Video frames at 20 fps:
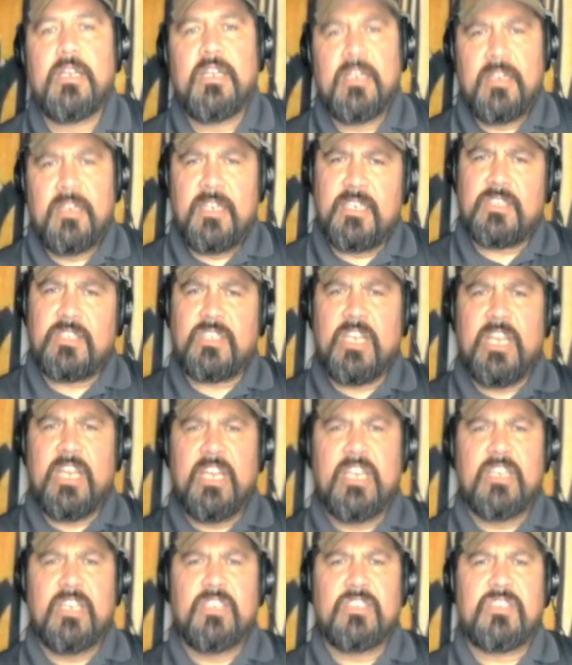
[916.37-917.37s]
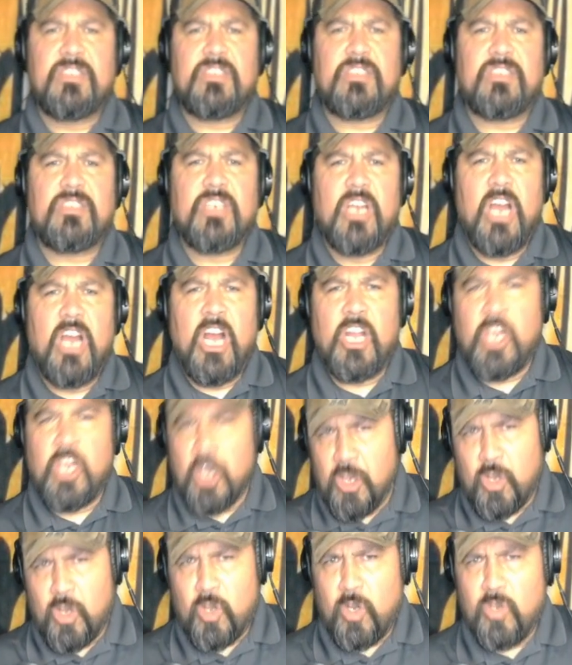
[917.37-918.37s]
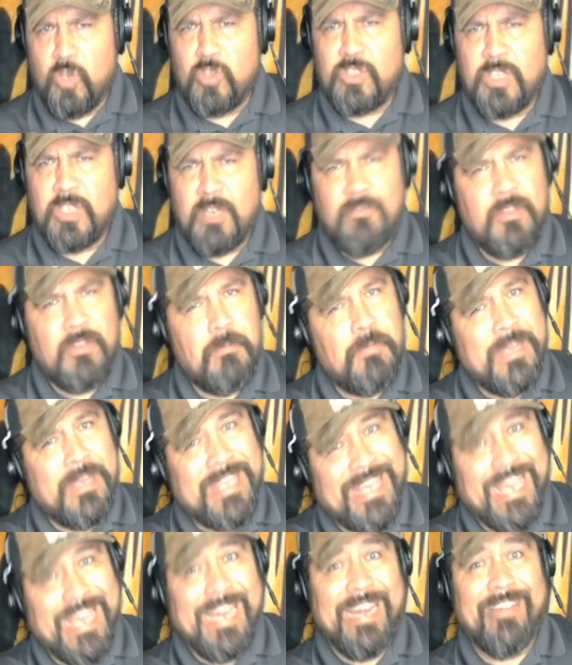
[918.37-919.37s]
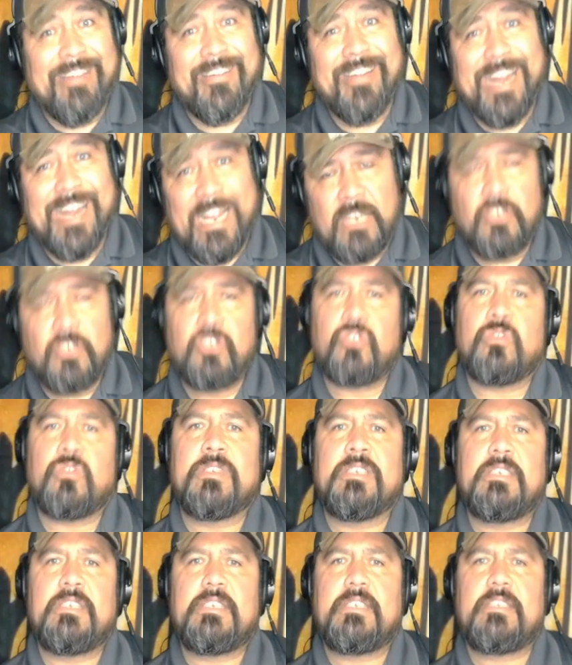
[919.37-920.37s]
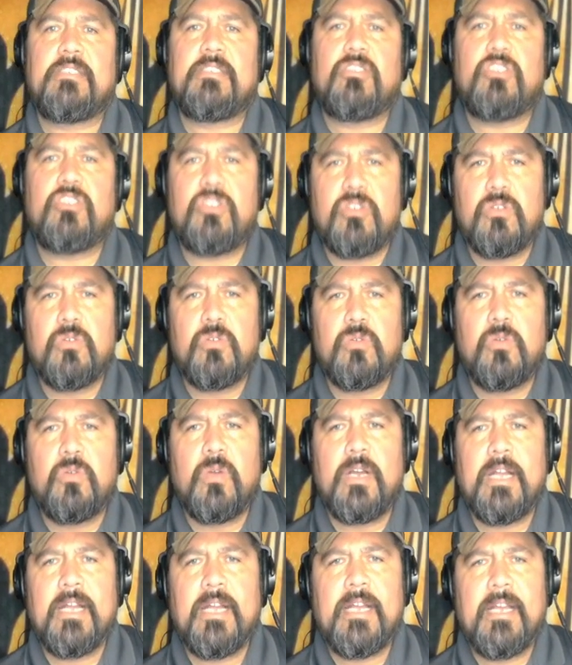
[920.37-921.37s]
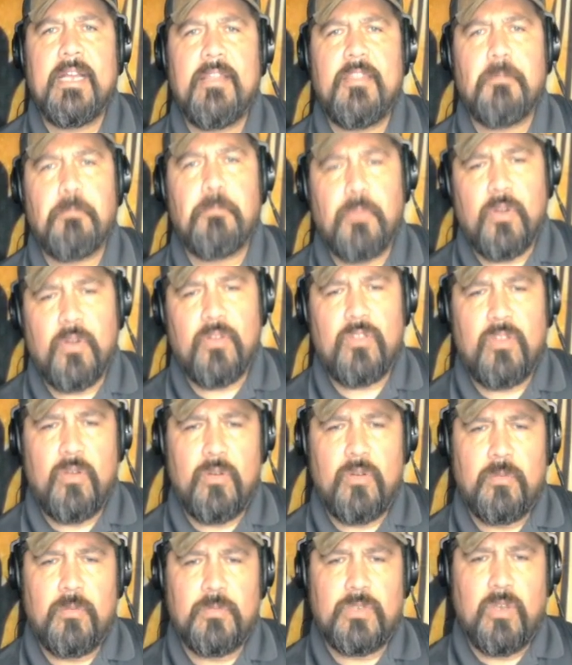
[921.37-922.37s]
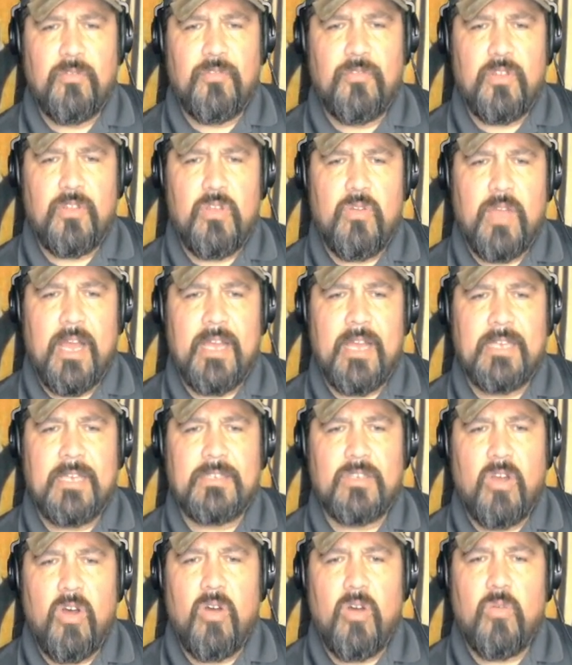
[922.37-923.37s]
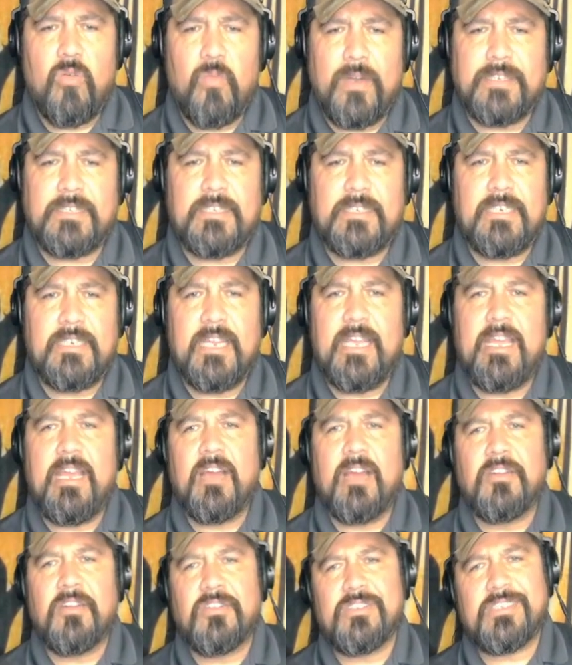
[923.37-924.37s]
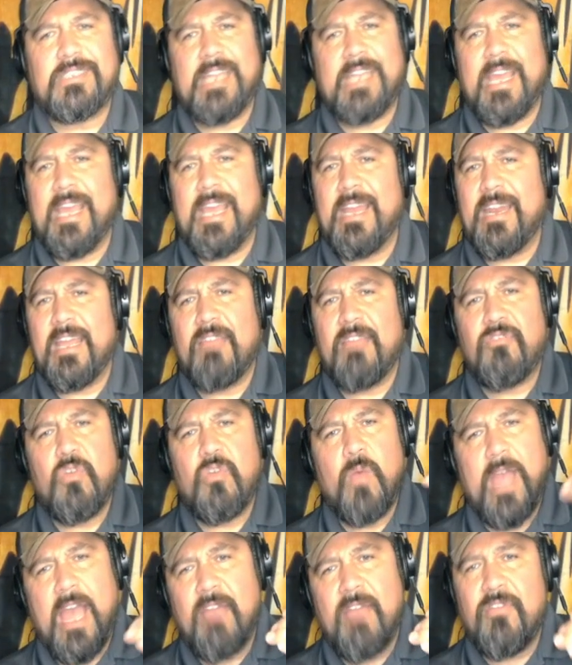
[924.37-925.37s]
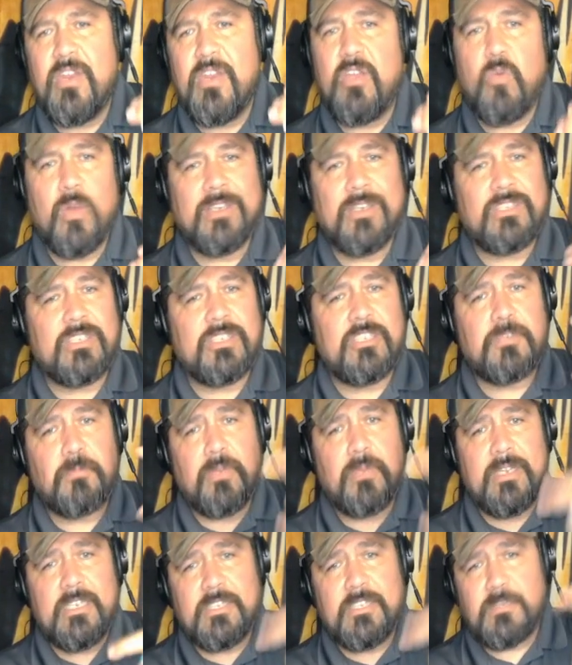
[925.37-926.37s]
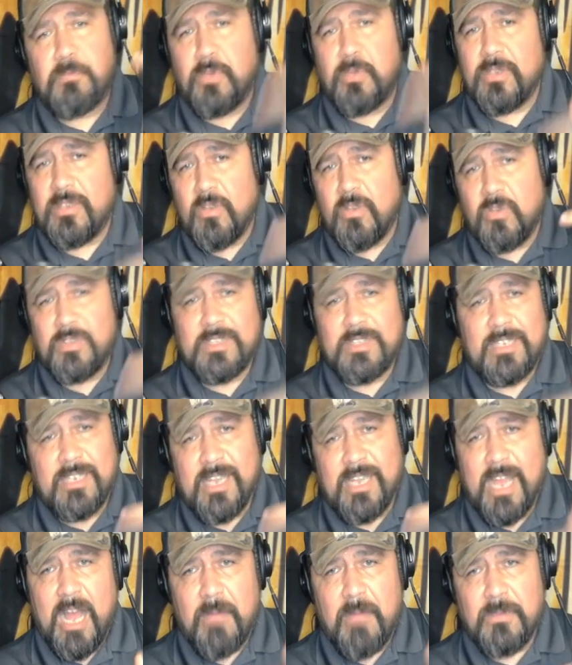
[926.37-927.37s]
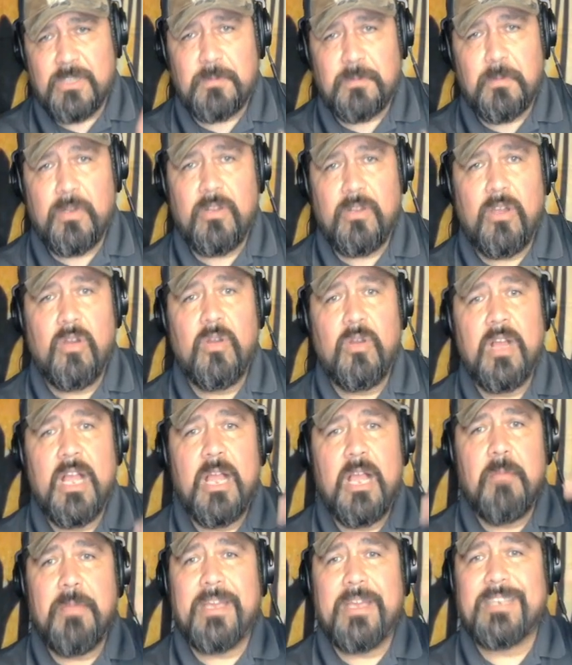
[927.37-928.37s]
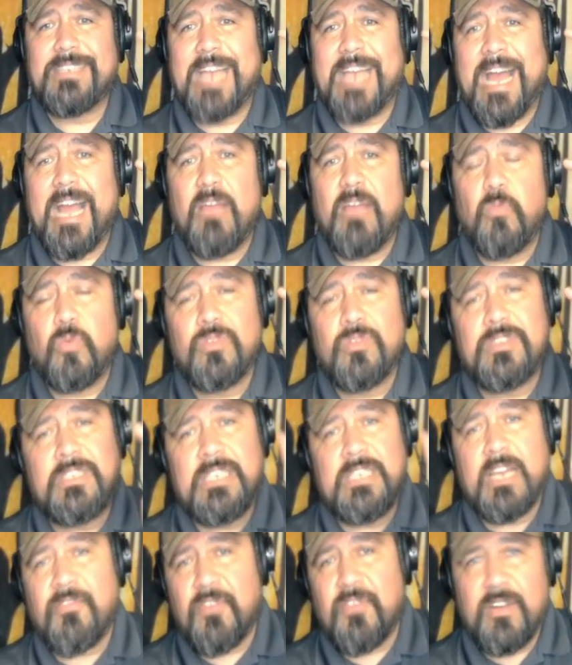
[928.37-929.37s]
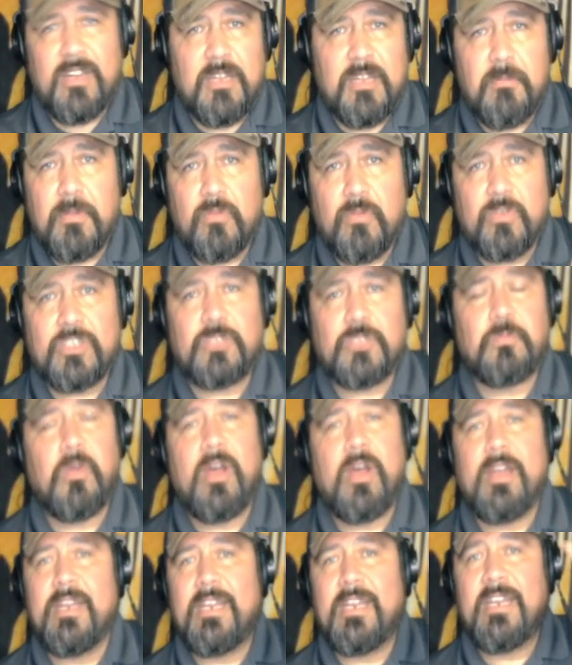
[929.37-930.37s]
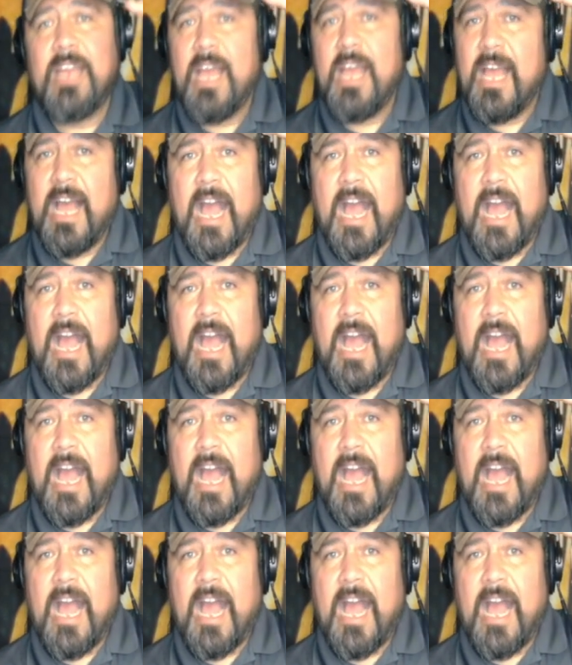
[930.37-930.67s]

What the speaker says: This is a conclusion of the beginner entrance to the birth totems. Hopefully, you guys all resonate, understand. If you have any questions, please put those in the comments below because I will definitely be responding.